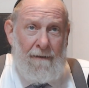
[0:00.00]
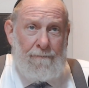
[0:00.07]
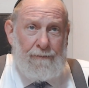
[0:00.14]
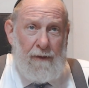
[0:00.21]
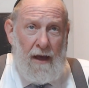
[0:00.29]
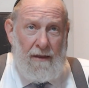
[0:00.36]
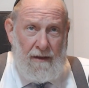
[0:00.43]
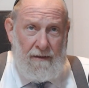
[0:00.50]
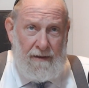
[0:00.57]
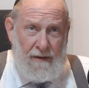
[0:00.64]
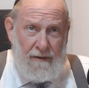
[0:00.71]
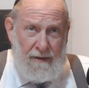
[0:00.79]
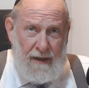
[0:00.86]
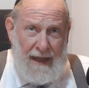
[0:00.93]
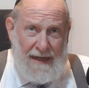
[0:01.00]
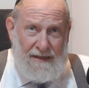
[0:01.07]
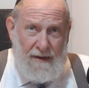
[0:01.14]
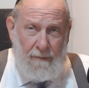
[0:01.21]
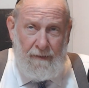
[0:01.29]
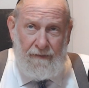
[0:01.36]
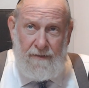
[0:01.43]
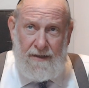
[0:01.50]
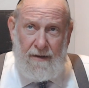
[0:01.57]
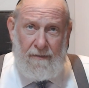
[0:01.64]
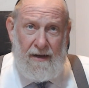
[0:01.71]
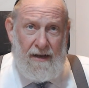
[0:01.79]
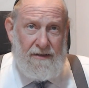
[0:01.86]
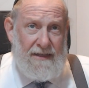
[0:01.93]
the lights coming from
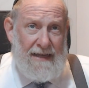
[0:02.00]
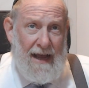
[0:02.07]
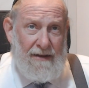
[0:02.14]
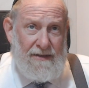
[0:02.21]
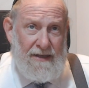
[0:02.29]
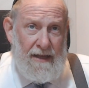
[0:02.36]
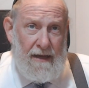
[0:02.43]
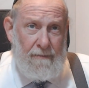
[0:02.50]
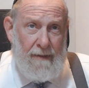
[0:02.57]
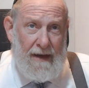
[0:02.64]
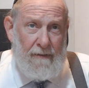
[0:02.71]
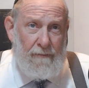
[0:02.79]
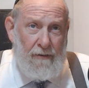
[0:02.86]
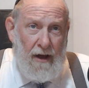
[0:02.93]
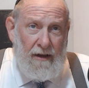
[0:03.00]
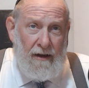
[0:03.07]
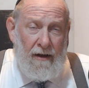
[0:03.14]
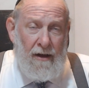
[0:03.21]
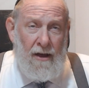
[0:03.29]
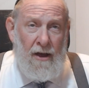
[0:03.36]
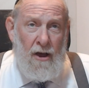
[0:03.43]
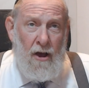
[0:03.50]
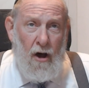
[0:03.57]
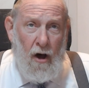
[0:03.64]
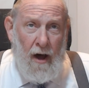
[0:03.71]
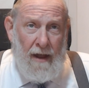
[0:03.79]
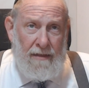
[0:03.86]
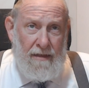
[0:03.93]
somebody else's house, so they can make a bracha
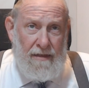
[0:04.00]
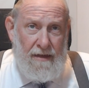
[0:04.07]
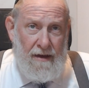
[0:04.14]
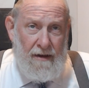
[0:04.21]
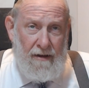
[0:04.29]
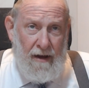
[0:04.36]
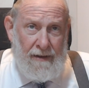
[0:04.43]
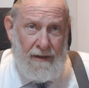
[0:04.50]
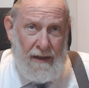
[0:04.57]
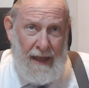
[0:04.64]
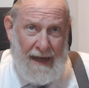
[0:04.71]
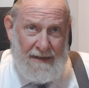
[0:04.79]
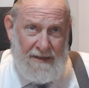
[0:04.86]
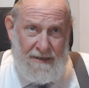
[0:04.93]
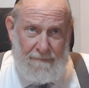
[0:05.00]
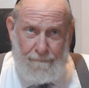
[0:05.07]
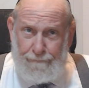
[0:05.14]
on the lights,